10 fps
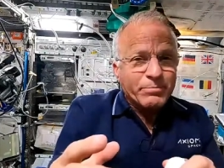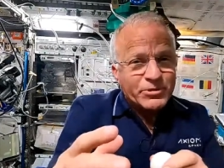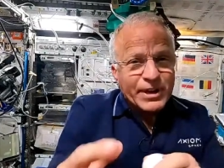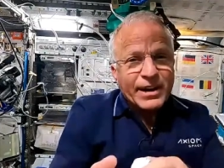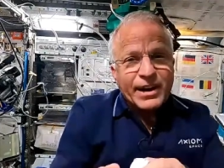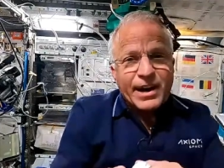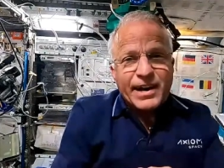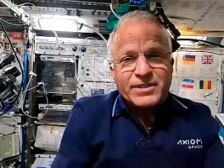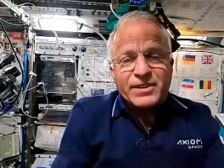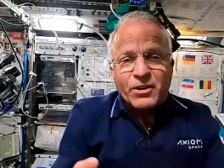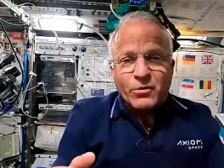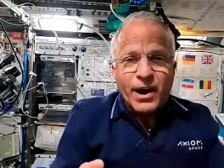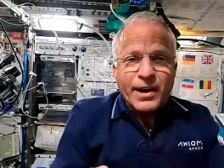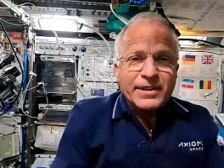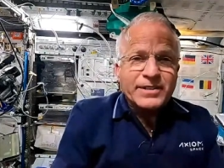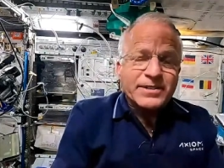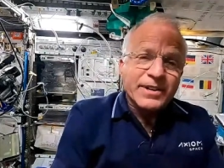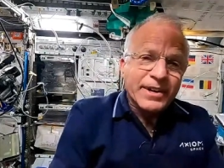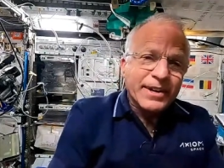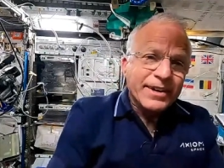satellites and our rockets,
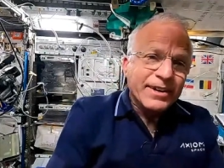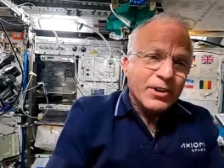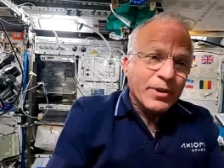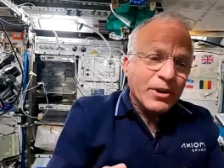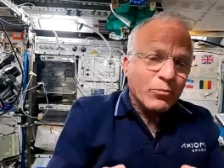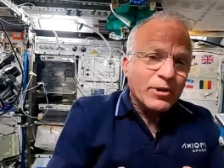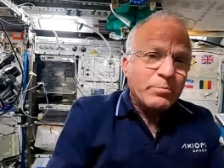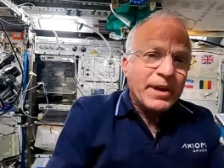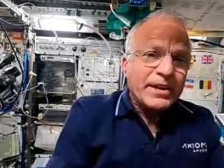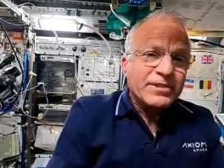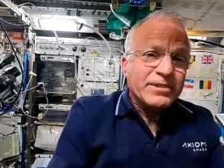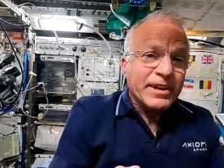you know, in one piece.